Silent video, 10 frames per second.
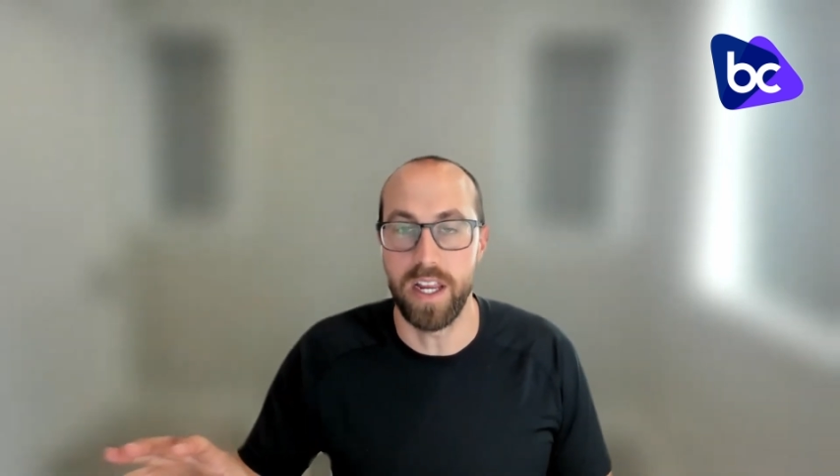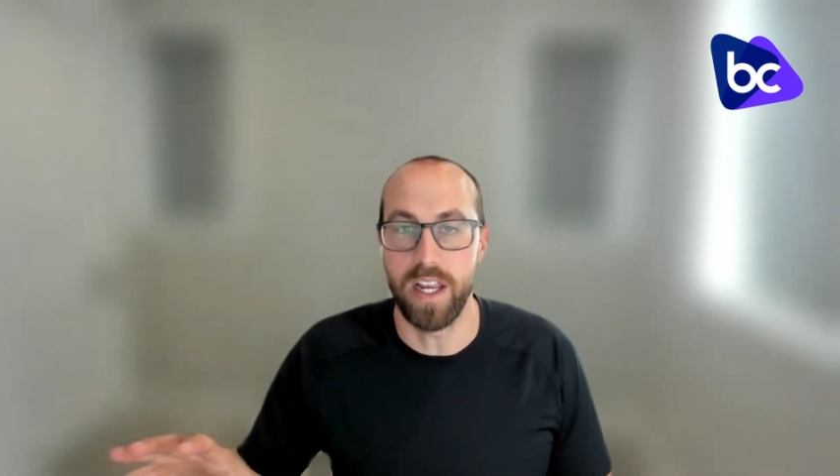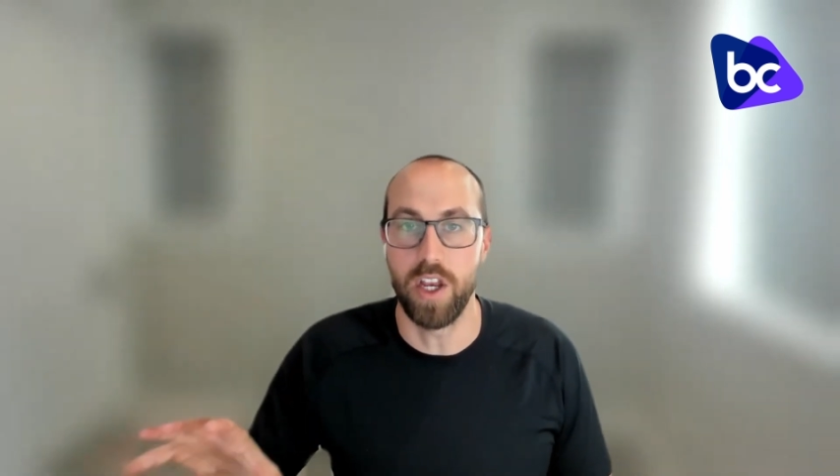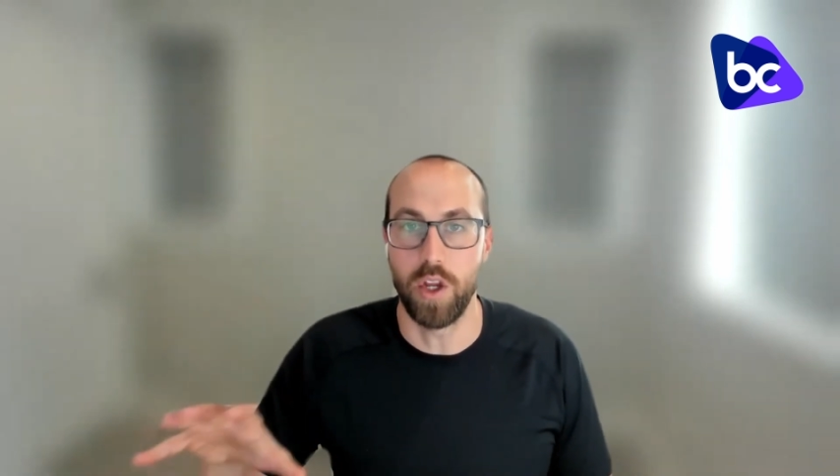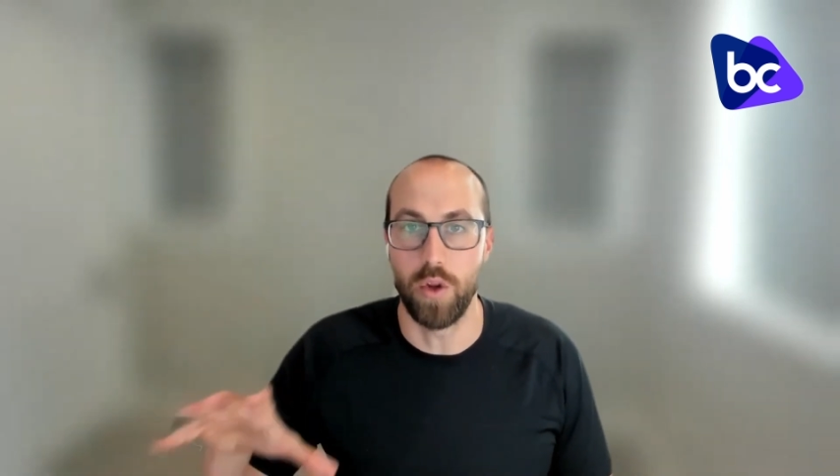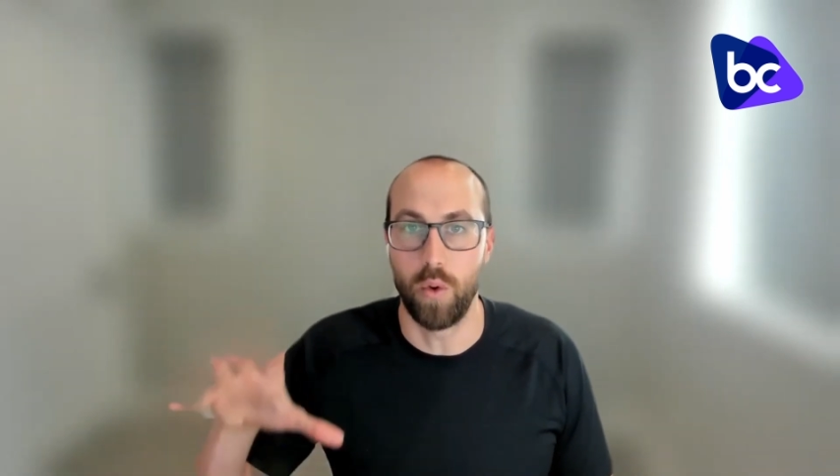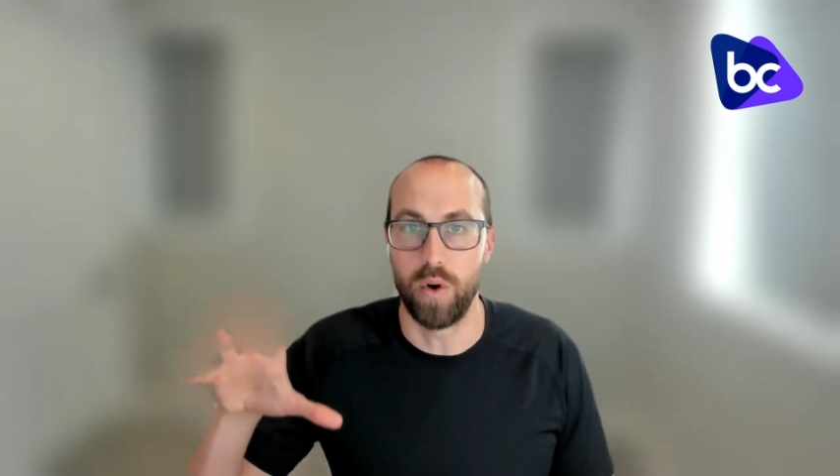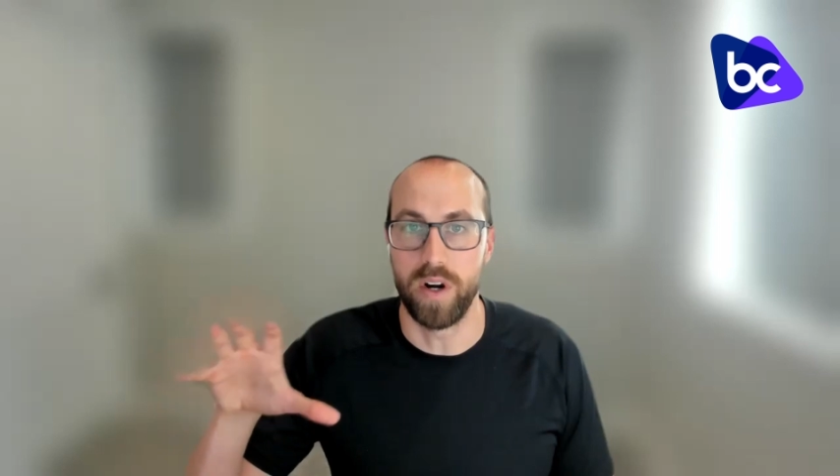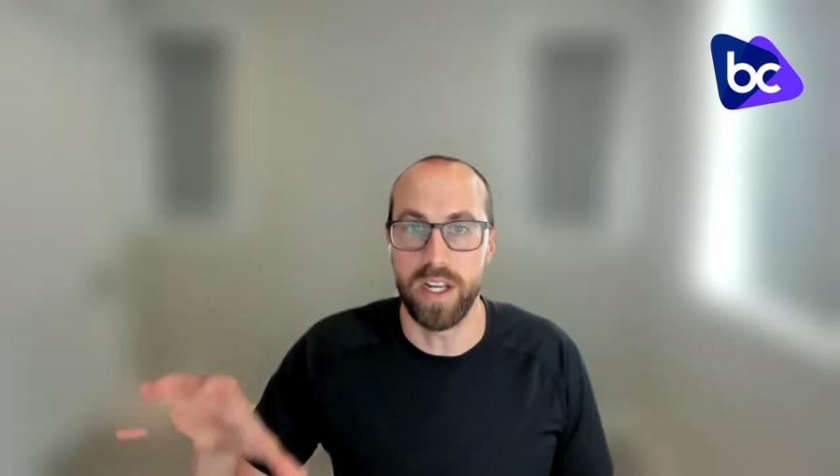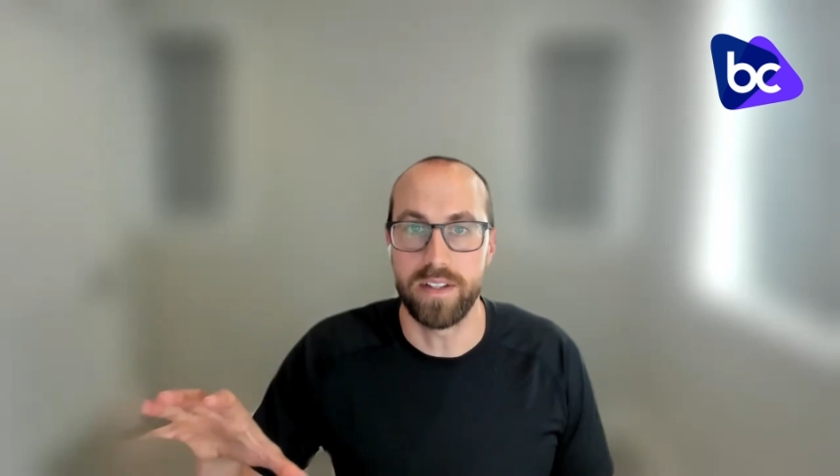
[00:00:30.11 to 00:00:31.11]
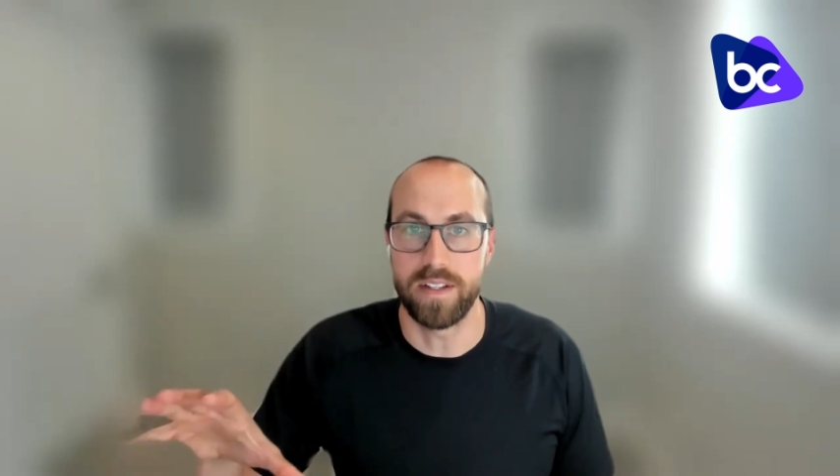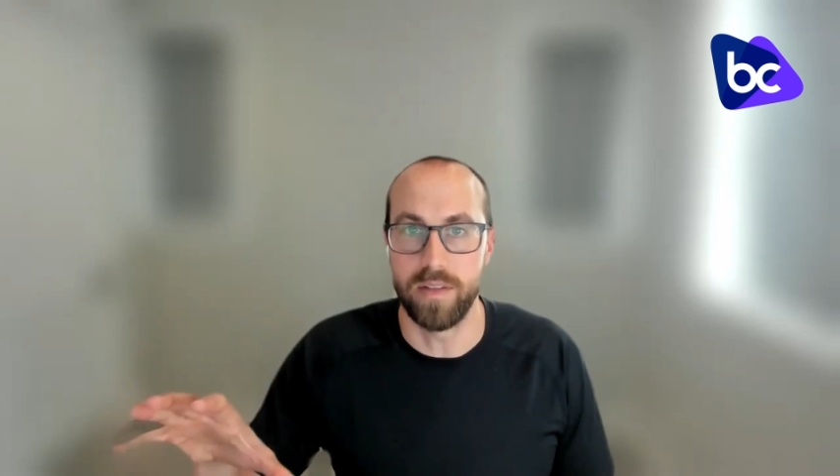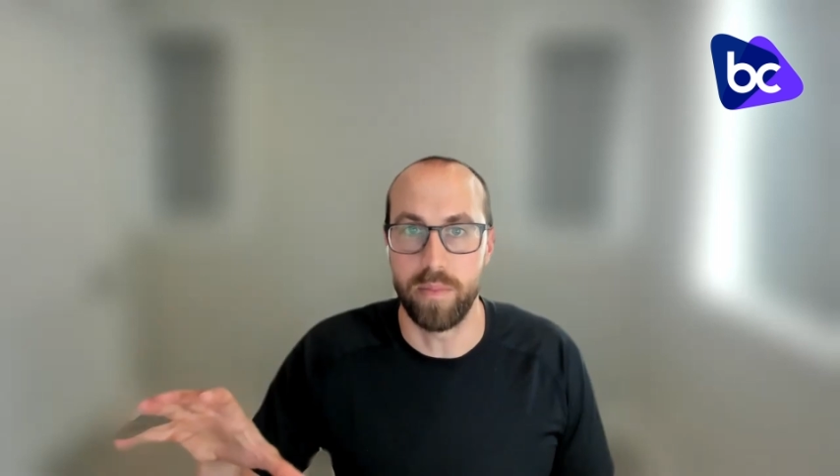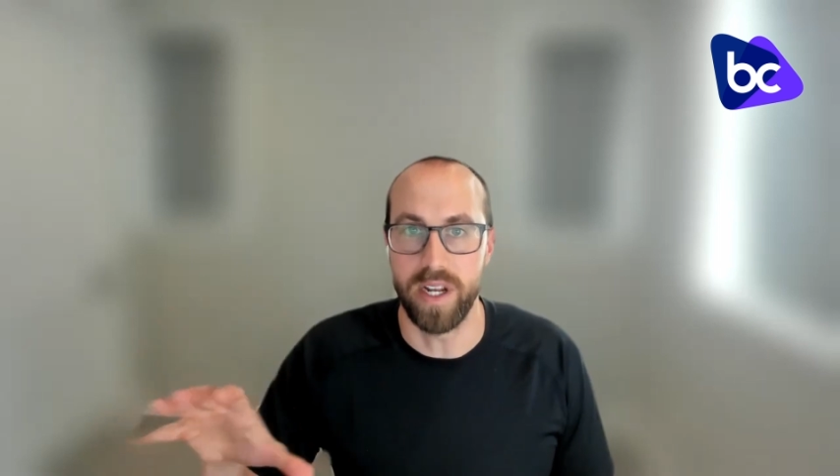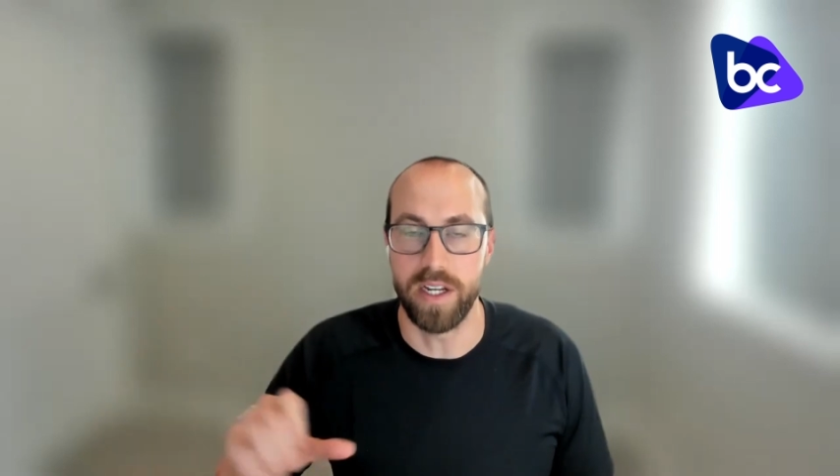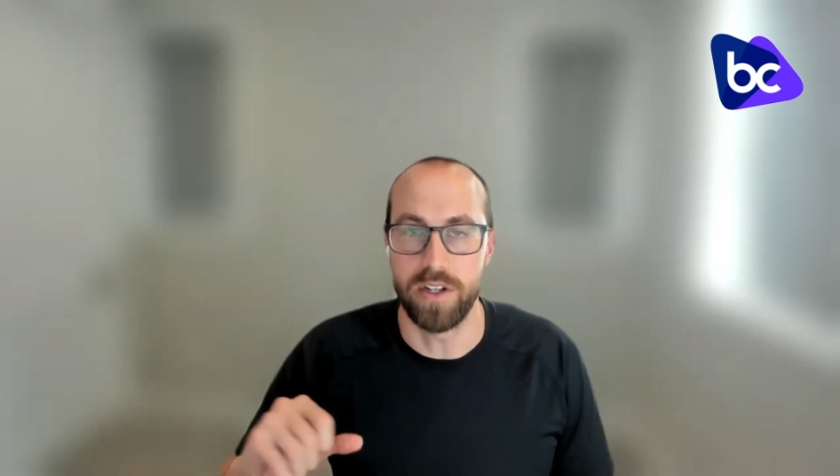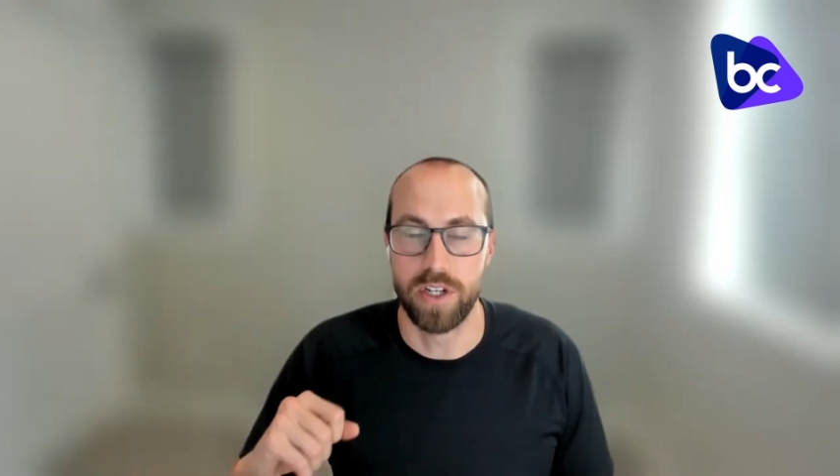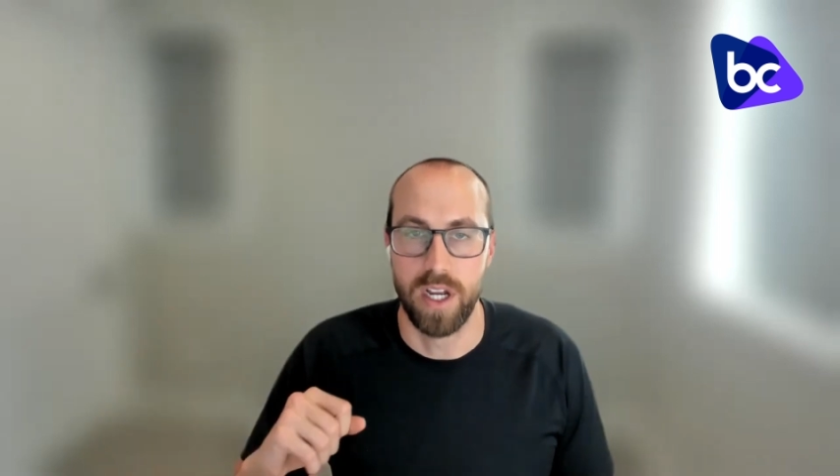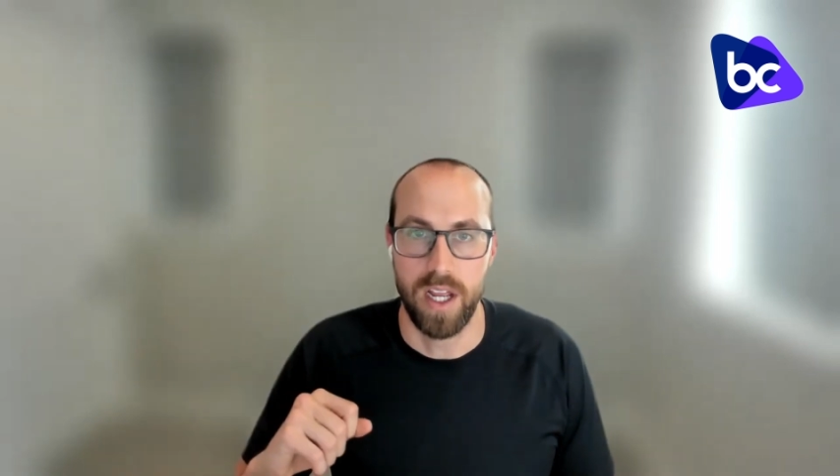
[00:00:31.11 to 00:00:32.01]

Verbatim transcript: in your incident page.